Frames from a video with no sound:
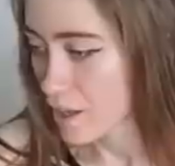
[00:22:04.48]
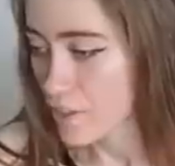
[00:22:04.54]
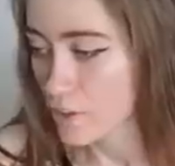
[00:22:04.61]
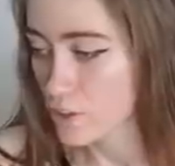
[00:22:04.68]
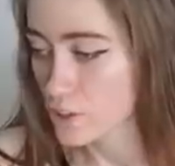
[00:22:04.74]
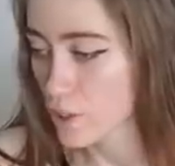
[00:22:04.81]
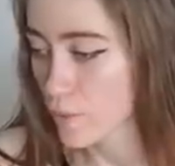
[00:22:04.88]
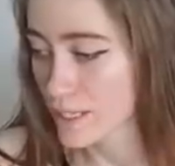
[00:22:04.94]

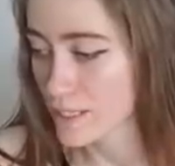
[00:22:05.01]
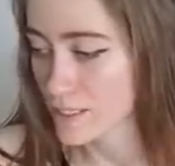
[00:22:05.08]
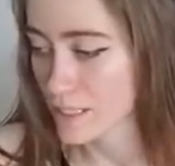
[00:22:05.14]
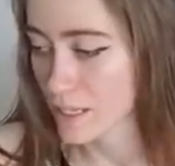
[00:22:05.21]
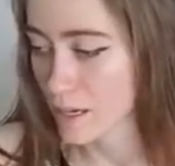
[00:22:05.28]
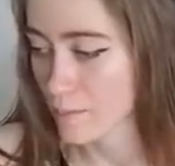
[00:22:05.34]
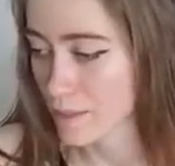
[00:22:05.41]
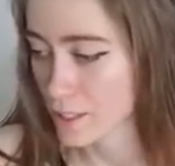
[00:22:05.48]
They're so
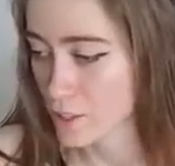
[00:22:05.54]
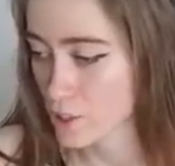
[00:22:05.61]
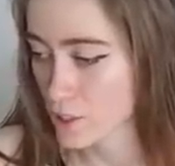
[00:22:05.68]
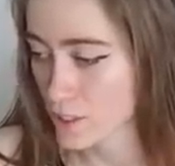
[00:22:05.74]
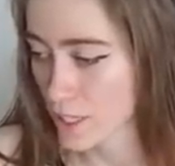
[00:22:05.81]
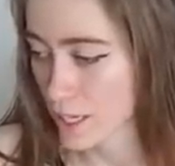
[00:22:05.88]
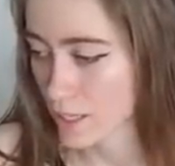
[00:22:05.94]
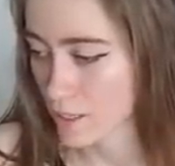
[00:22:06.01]
easy. I mean, it's
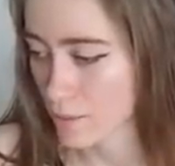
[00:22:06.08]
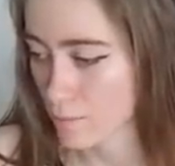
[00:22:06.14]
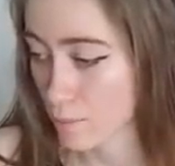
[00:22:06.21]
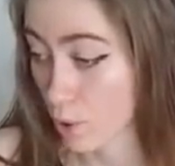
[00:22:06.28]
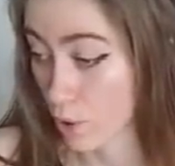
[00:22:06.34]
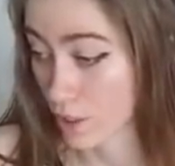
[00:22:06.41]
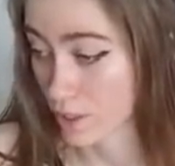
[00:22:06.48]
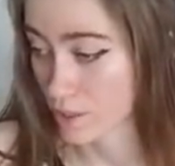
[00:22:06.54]
just like
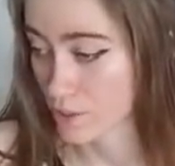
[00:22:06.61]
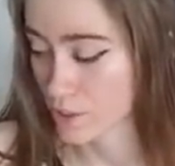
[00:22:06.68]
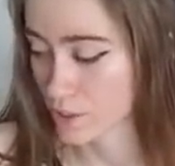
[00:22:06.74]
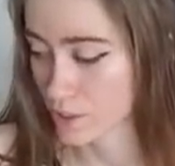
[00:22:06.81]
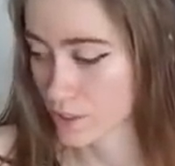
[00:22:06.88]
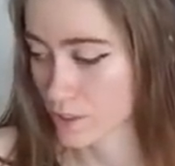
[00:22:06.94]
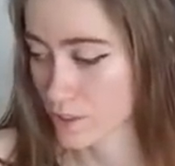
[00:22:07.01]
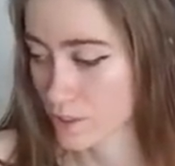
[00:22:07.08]
party
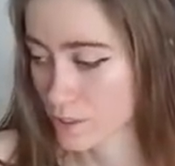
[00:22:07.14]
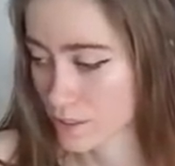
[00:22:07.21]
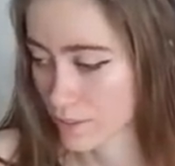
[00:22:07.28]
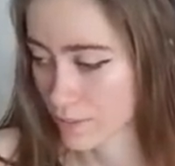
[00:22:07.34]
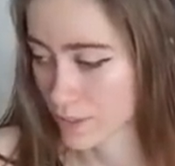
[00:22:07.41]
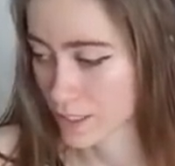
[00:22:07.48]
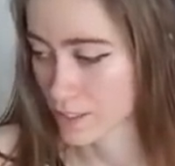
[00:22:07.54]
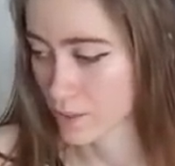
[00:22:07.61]
Jesus,
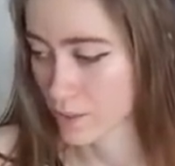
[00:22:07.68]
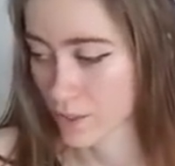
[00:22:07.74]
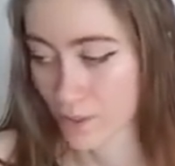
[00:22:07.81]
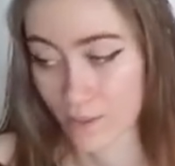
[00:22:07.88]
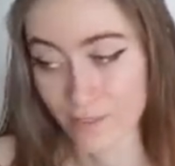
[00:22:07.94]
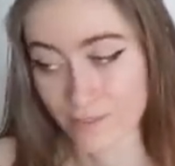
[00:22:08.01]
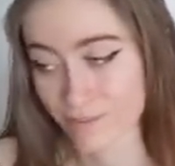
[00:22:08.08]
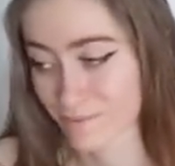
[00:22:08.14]
seven days in a
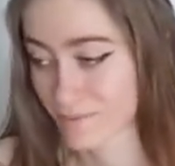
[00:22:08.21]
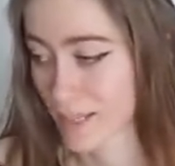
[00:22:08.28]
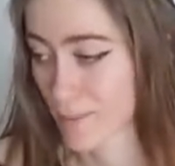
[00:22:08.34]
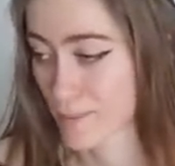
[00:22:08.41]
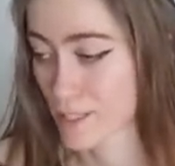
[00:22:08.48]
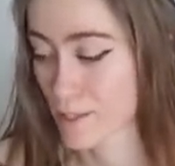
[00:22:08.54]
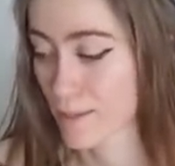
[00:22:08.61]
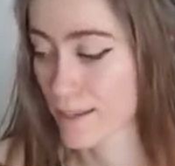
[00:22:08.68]
row.
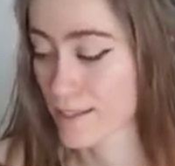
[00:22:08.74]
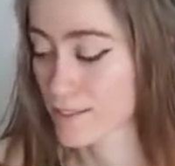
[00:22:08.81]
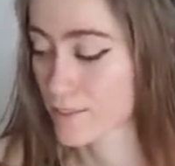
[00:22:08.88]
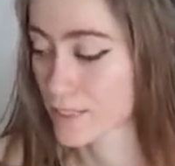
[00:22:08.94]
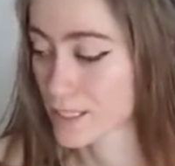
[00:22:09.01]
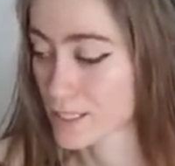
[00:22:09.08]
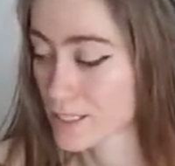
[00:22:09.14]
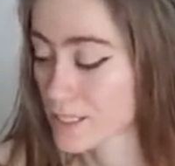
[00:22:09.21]
Happens to the best of
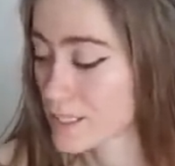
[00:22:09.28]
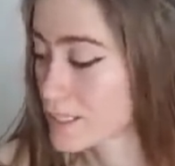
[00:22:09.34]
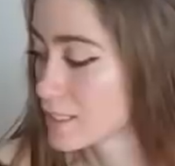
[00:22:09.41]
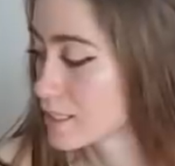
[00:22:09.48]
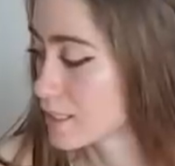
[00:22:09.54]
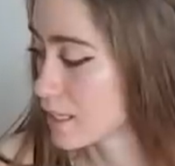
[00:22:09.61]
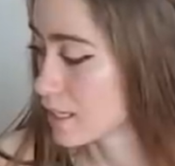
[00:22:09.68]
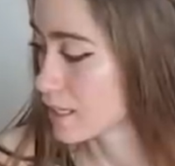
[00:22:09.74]
us.
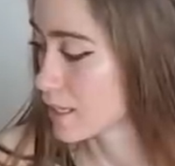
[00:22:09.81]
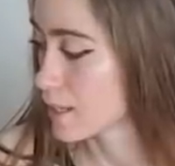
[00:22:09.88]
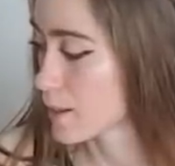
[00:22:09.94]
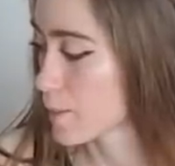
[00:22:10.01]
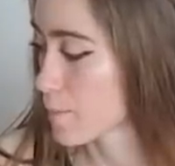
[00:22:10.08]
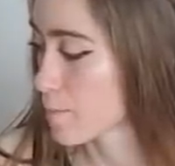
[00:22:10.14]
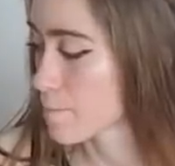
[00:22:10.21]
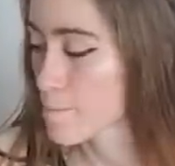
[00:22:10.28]

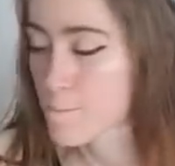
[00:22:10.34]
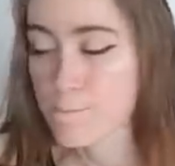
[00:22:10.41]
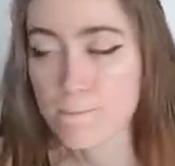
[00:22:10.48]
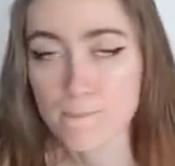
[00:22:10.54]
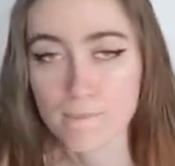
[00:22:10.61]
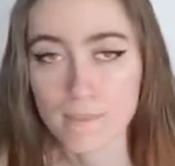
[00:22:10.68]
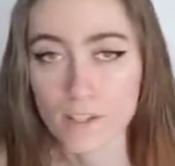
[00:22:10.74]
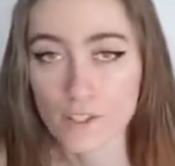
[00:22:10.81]
Um,
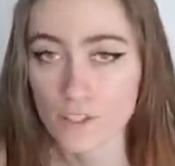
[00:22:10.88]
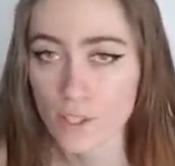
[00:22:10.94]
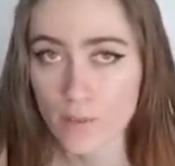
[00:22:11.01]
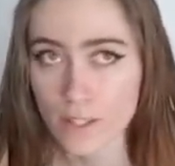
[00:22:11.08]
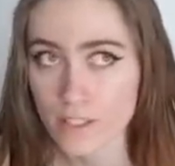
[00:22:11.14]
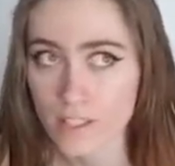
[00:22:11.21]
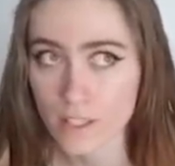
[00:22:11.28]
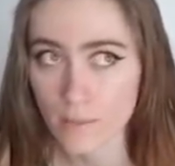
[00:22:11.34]
they're so
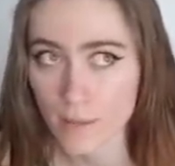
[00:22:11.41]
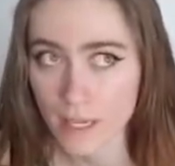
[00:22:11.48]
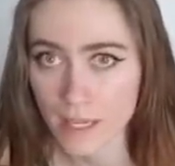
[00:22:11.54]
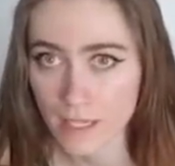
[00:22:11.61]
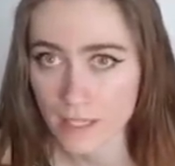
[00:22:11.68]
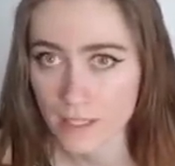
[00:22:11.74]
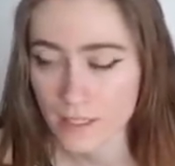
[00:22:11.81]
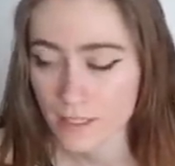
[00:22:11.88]
easy to
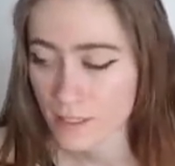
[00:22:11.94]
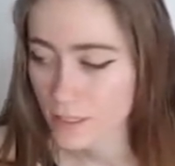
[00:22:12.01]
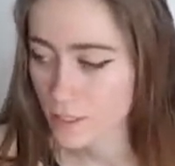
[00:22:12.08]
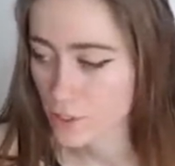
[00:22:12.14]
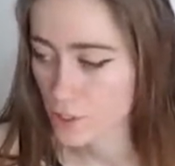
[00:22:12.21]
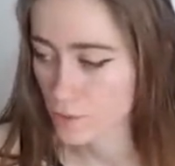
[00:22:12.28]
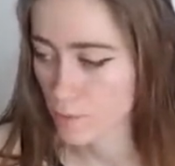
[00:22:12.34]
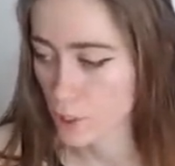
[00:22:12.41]
make.
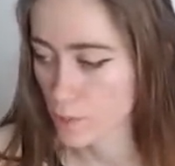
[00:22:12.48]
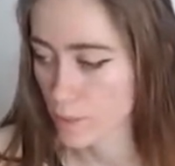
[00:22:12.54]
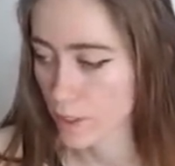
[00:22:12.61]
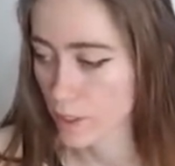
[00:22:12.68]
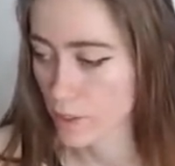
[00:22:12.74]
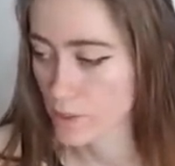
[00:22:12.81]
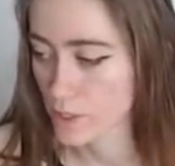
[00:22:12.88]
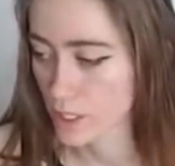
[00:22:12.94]
It's just
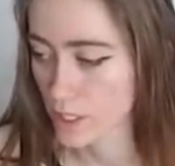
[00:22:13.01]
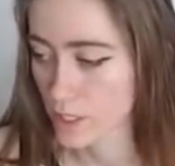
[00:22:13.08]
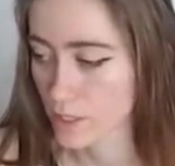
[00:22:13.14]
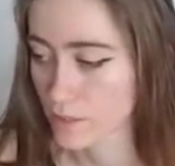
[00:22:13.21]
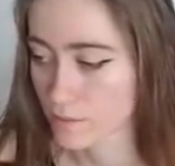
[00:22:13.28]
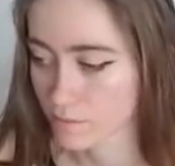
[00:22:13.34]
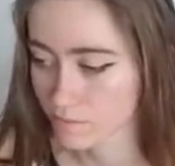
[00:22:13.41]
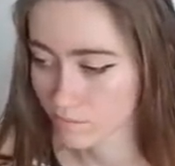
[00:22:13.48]
marshmallows and
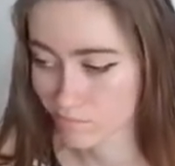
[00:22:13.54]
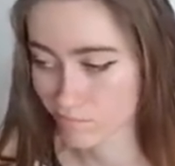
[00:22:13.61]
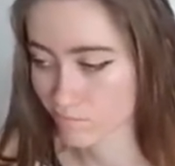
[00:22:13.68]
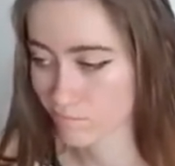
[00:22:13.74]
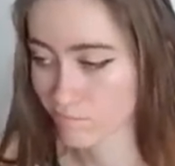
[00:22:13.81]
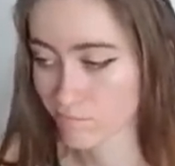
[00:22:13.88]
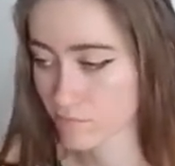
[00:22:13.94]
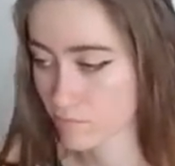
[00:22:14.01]

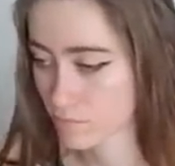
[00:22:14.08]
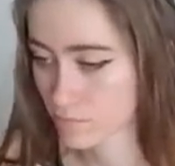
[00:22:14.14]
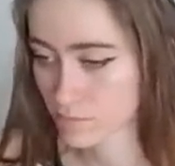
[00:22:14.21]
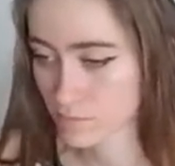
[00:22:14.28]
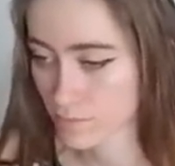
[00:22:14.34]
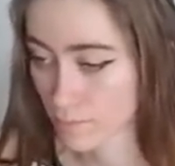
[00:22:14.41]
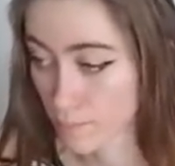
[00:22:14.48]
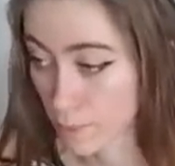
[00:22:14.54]

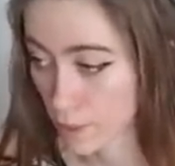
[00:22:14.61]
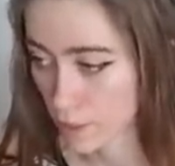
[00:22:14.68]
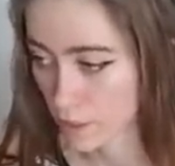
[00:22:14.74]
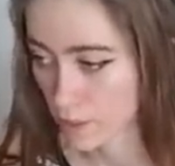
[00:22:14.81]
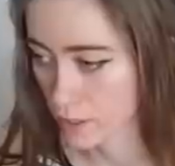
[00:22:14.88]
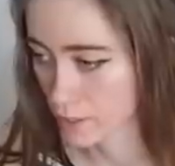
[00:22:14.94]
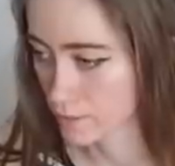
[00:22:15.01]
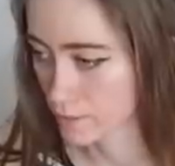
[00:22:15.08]

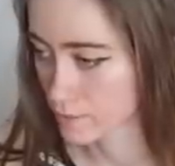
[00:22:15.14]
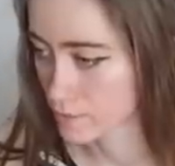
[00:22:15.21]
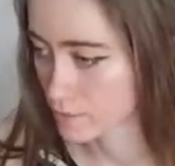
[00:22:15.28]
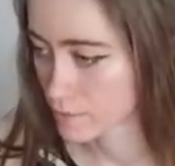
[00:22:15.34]
butter and